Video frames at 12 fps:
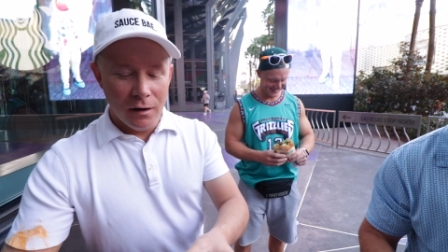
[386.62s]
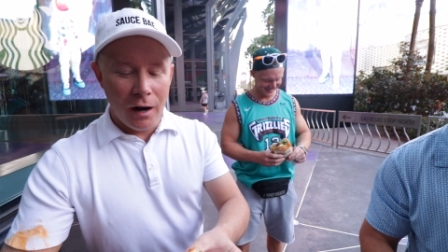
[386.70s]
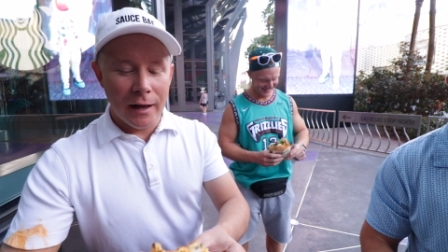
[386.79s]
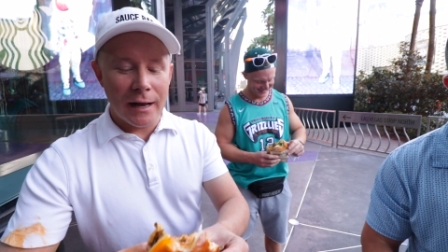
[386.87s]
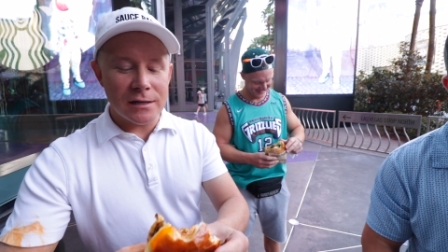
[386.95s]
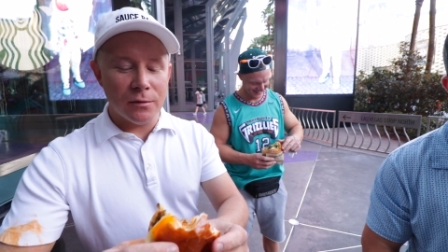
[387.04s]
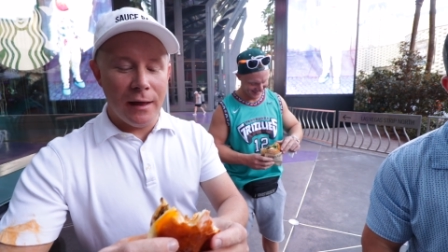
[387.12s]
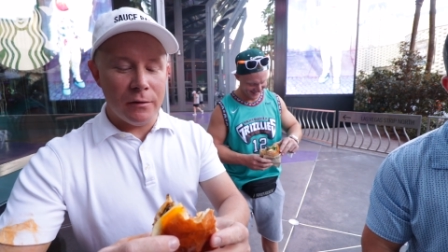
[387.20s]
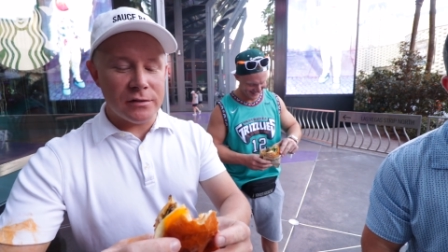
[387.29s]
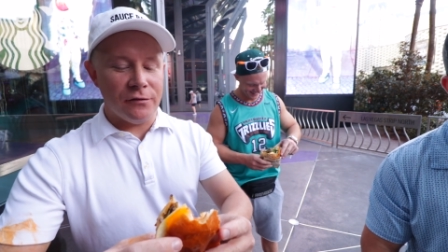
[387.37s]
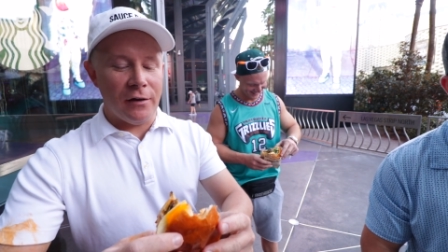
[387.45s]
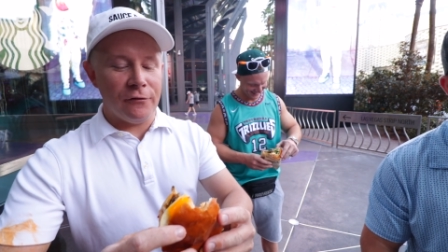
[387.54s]
right, guys, well, that
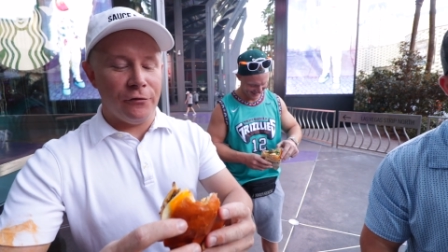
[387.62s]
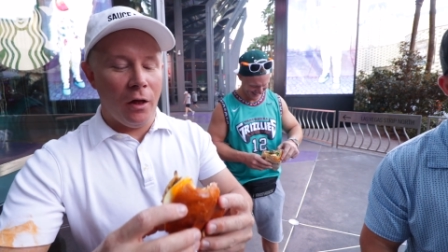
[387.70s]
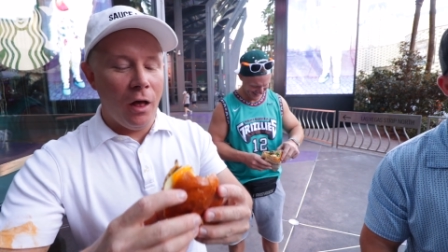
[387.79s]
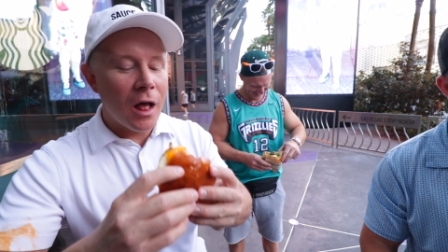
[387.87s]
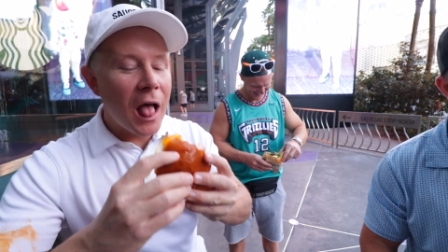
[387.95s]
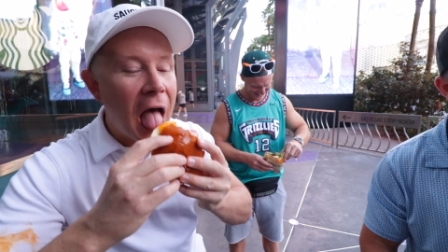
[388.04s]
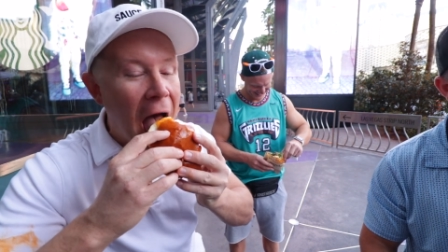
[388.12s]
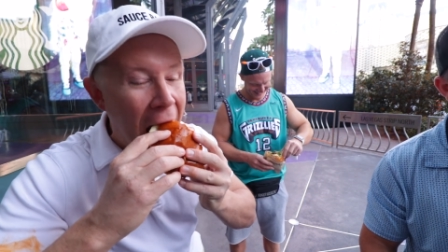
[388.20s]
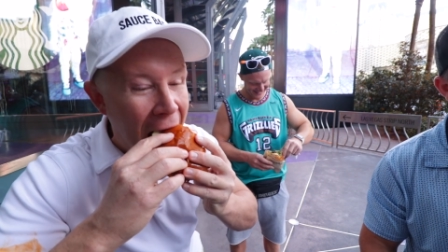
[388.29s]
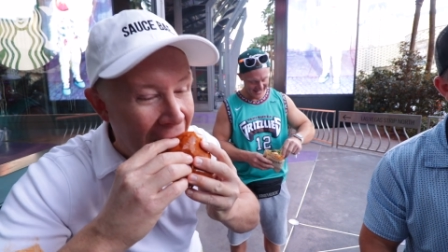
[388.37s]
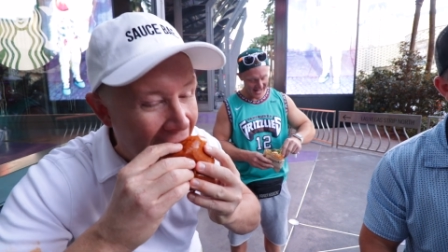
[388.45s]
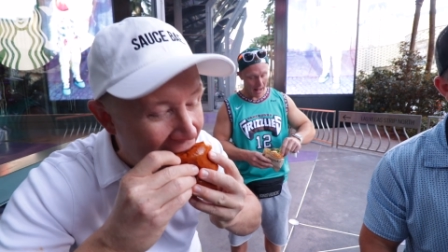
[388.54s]
was eventful. I